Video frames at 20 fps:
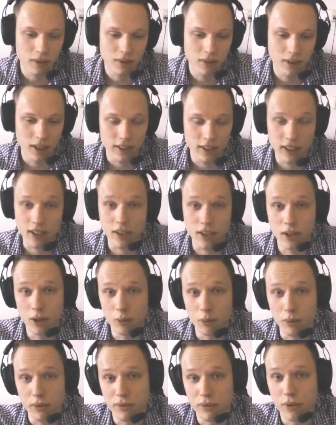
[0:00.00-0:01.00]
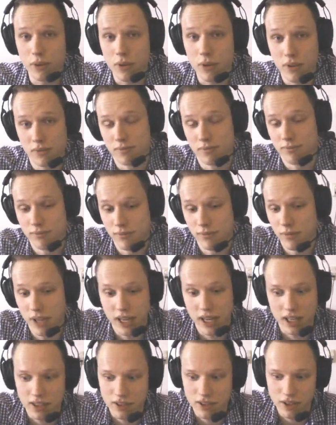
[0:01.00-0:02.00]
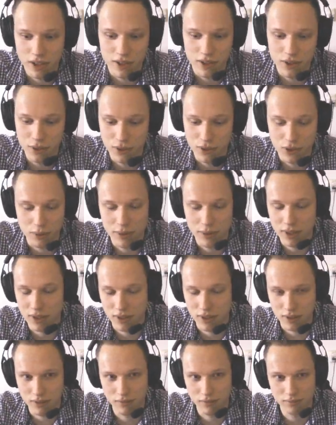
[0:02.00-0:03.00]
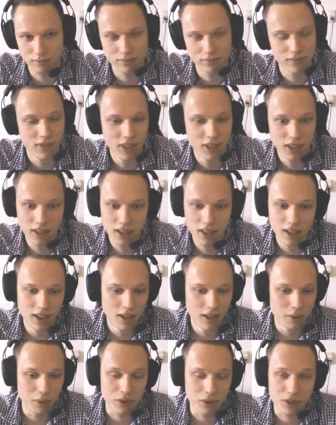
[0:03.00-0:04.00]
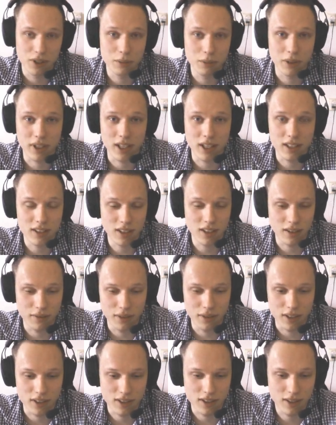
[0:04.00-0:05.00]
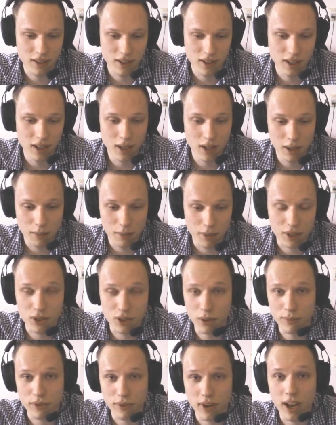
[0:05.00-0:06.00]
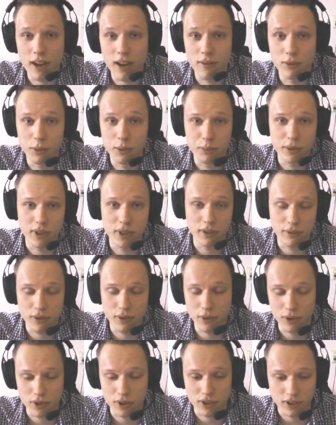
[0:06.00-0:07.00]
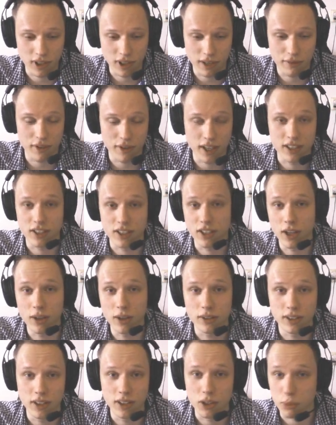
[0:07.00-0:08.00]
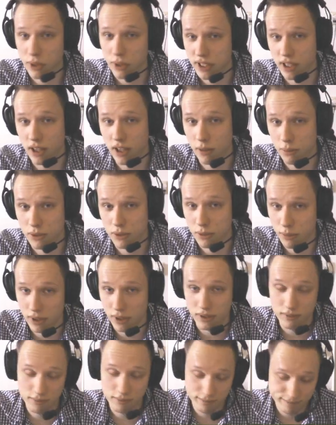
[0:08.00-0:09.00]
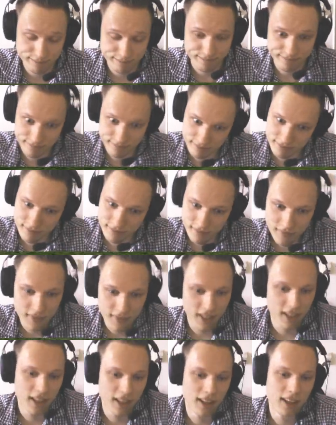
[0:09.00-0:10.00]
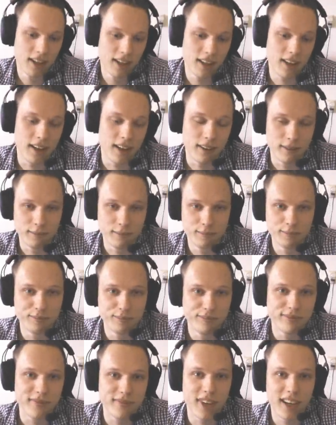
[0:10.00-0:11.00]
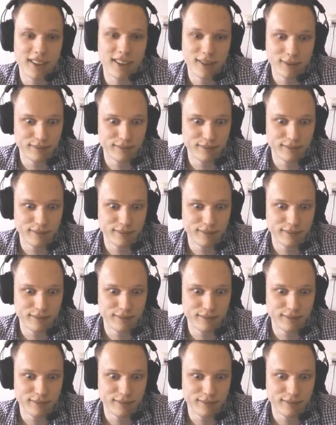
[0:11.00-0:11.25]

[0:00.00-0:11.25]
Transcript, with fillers: I didn't know before, like I started YouTubing, so we'll see what gets out of this. My job for life would be, of course, living as a goat in the Swiss Alps, but yeah, eh?